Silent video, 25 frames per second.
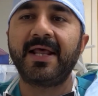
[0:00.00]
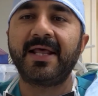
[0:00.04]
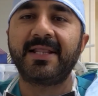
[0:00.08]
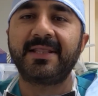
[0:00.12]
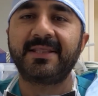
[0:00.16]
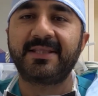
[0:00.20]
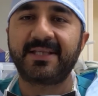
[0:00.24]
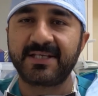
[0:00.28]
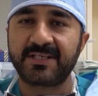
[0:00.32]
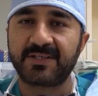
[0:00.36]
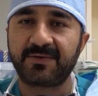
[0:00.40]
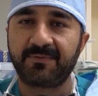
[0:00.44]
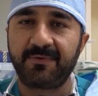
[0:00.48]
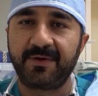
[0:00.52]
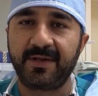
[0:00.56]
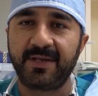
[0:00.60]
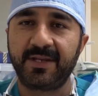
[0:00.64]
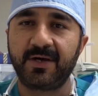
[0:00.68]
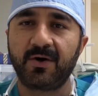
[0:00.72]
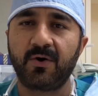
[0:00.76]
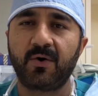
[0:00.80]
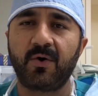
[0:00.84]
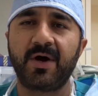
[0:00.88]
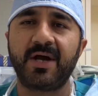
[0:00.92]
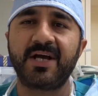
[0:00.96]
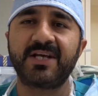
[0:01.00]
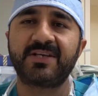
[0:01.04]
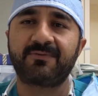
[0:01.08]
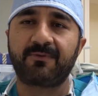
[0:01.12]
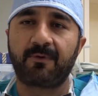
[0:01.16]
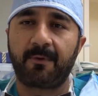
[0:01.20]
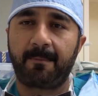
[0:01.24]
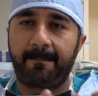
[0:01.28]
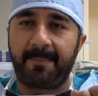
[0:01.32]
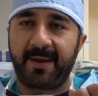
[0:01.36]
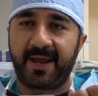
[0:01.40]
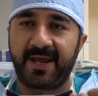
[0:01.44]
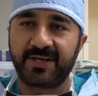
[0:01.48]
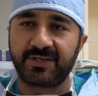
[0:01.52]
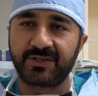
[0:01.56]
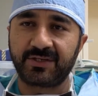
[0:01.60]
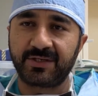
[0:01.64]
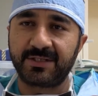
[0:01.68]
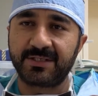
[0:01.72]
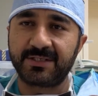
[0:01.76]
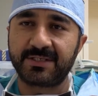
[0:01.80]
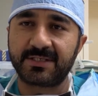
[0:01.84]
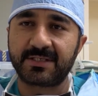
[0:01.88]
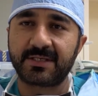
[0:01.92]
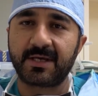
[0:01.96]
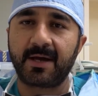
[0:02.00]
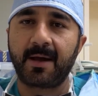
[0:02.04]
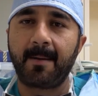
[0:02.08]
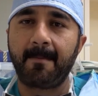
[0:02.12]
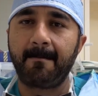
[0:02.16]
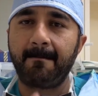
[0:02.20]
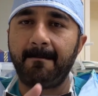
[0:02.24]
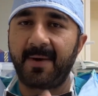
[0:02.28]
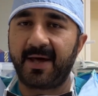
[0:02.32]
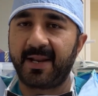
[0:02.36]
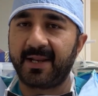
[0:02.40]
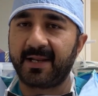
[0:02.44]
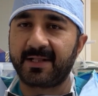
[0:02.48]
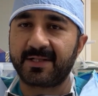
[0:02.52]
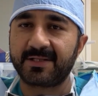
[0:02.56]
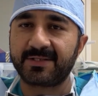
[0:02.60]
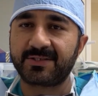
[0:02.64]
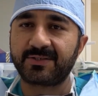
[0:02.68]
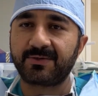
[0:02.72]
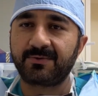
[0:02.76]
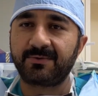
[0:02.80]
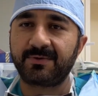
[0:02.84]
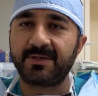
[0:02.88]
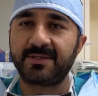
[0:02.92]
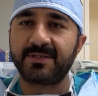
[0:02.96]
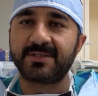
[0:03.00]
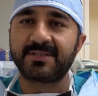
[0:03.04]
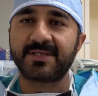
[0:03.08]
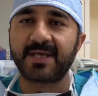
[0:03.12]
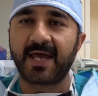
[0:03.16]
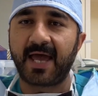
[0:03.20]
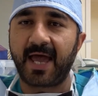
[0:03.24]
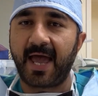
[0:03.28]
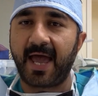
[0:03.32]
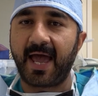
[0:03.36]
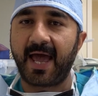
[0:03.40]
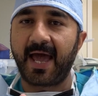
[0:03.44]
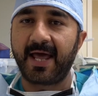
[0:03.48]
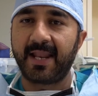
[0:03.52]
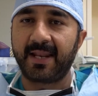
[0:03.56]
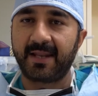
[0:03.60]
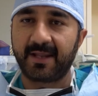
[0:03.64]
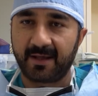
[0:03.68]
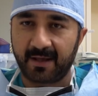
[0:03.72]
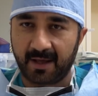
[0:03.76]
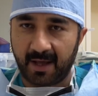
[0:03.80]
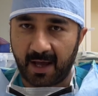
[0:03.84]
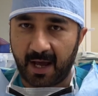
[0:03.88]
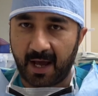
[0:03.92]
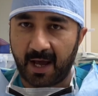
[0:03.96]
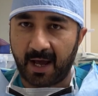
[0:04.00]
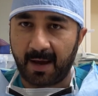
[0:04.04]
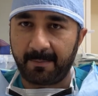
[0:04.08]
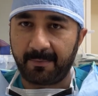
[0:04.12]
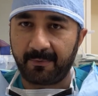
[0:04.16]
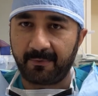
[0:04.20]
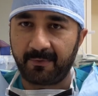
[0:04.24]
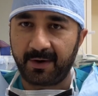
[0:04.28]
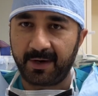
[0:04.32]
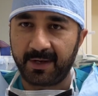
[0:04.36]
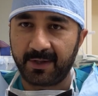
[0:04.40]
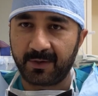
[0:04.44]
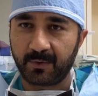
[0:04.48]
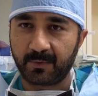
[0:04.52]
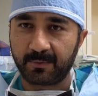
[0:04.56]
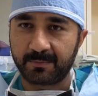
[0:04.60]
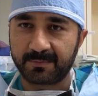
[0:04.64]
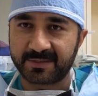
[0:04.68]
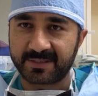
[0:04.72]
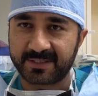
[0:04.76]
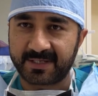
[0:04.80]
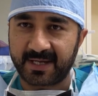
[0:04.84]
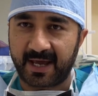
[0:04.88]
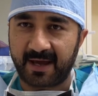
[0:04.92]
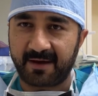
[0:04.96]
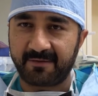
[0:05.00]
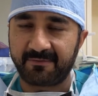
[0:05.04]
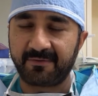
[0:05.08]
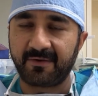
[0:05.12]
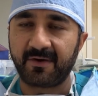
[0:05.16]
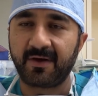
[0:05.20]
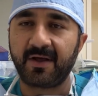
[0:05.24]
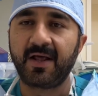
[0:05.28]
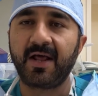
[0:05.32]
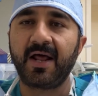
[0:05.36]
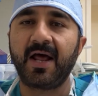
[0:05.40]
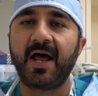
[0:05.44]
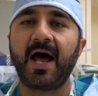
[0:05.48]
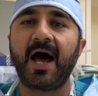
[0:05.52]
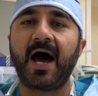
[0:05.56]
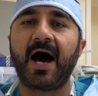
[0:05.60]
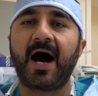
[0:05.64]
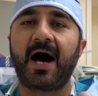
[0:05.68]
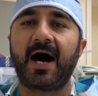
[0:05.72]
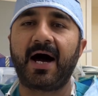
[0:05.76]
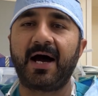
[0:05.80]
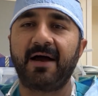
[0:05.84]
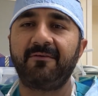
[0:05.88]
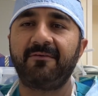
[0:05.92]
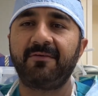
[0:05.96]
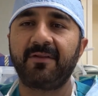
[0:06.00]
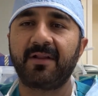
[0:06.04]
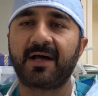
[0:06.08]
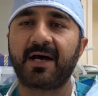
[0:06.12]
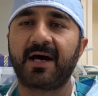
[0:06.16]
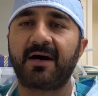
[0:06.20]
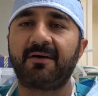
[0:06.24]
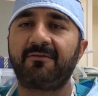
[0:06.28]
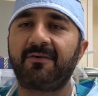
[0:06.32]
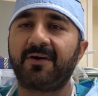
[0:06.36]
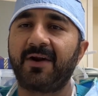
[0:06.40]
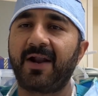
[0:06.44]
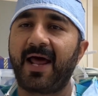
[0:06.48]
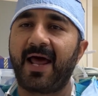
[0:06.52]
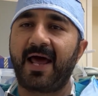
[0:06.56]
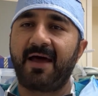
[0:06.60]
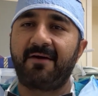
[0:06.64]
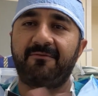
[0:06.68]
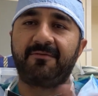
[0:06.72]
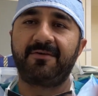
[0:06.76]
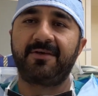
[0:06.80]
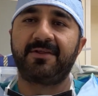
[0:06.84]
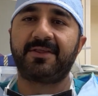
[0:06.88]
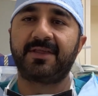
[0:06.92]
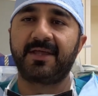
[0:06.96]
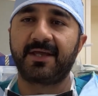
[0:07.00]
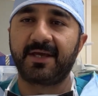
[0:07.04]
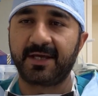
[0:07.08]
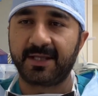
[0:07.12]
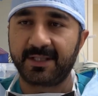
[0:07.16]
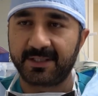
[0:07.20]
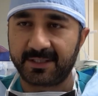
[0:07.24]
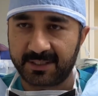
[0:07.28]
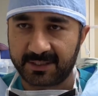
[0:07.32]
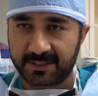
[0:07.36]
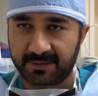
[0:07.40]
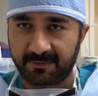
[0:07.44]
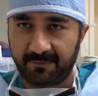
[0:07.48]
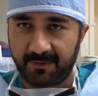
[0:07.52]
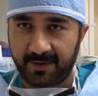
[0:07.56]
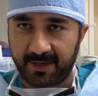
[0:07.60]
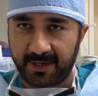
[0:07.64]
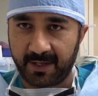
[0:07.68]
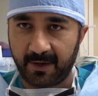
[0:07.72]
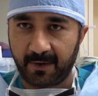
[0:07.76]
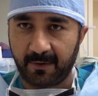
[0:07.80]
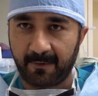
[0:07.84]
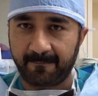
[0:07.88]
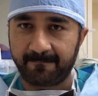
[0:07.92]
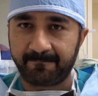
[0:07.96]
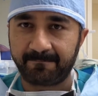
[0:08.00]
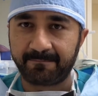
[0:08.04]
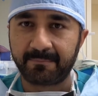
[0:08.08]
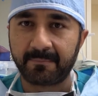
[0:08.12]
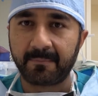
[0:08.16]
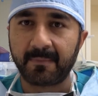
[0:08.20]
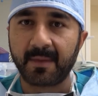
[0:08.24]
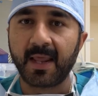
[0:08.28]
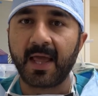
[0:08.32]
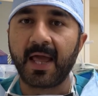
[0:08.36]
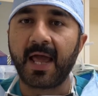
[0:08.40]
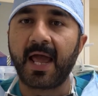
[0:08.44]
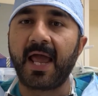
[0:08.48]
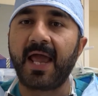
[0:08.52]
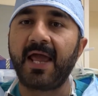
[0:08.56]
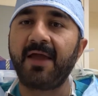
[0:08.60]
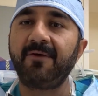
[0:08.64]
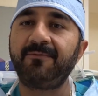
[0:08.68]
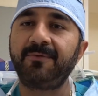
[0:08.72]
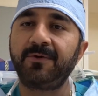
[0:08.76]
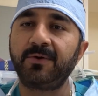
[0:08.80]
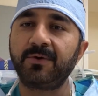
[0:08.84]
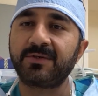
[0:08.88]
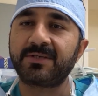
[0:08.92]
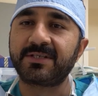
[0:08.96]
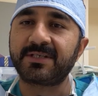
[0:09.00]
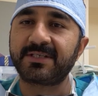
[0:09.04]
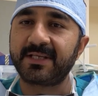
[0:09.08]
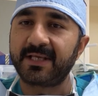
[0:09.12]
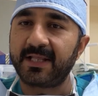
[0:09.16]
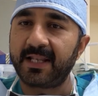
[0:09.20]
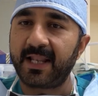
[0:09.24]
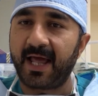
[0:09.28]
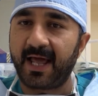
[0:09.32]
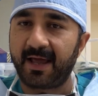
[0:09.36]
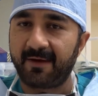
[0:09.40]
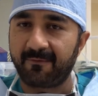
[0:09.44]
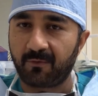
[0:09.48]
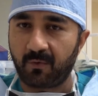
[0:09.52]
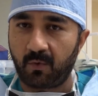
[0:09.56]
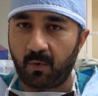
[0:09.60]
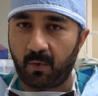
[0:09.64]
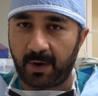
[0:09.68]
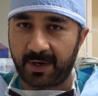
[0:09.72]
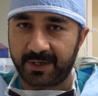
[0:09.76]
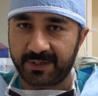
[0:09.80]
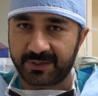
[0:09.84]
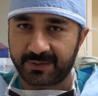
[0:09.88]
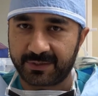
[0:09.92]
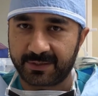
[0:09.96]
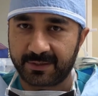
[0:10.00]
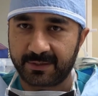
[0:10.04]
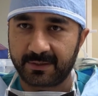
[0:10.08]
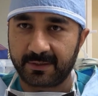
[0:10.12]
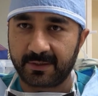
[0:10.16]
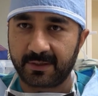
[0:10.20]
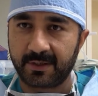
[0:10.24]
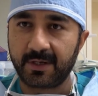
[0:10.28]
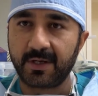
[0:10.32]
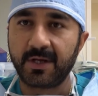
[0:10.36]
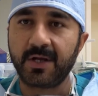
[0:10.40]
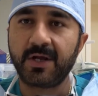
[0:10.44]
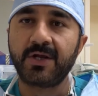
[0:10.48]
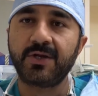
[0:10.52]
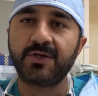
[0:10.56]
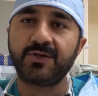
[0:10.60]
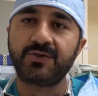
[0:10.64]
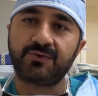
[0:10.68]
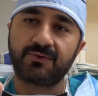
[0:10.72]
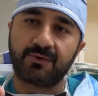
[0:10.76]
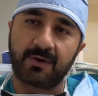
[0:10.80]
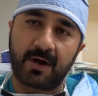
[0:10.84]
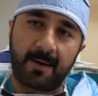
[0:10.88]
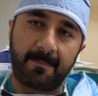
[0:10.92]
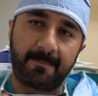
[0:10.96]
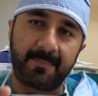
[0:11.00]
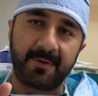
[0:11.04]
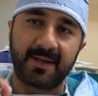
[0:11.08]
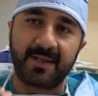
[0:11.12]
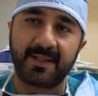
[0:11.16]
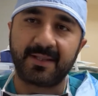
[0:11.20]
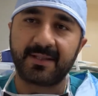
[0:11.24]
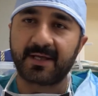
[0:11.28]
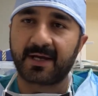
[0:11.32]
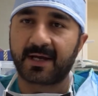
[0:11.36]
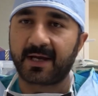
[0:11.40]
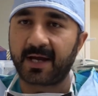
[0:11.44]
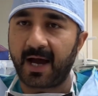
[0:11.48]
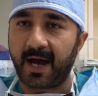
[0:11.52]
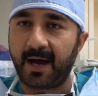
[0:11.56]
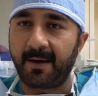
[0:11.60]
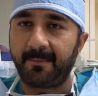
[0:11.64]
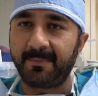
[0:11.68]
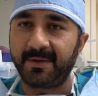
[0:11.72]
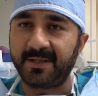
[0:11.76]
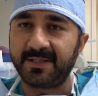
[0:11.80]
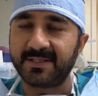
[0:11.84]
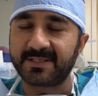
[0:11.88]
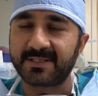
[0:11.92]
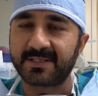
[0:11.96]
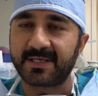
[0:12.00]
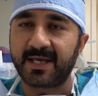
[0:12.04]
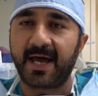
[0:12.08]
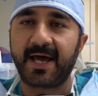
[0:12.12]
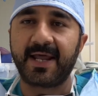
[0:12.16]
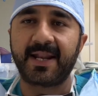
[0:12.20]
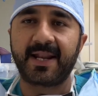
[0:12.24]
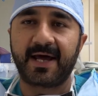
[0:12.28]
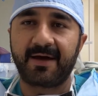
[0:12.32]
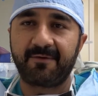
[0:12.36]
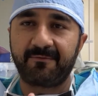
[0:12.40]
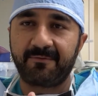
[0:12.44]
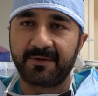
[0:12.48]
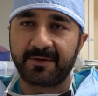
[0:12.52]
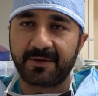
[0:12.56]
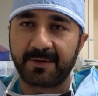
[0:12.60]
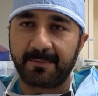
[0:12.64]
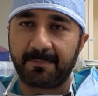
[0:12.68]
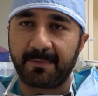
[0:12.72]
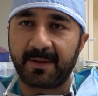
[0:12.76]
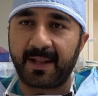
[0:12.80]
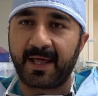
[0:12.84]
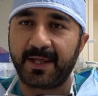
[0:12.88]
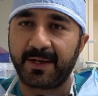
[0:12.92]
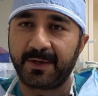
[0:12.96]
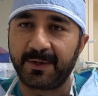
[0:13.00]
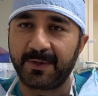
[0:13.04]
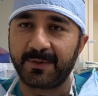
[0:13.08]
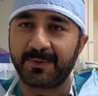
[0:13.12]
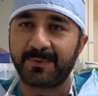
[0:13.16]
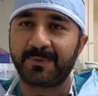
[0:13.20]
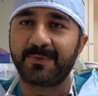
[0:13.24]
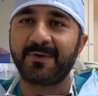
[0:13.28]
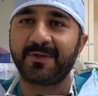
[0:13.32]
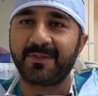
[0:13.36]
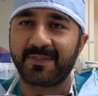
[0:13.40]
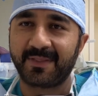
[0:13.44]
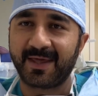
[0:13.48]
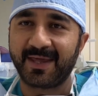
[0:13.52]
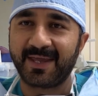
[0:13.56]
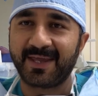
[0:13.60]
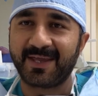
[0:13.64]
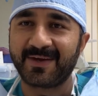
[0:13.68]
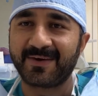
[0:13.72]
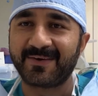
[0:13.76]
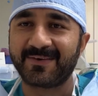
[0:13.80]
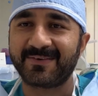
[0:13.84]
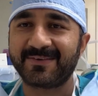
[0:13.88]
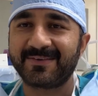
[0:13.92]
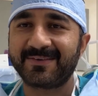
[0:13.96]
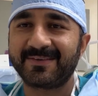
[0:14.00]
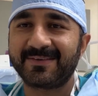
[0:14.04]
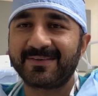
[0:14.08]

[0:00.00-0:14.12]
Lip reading: This video is for patients, medical students, and operating room staff. I will cover everything in this video. If you still have questions, drop it in the comments and I will reply to you. Thank you.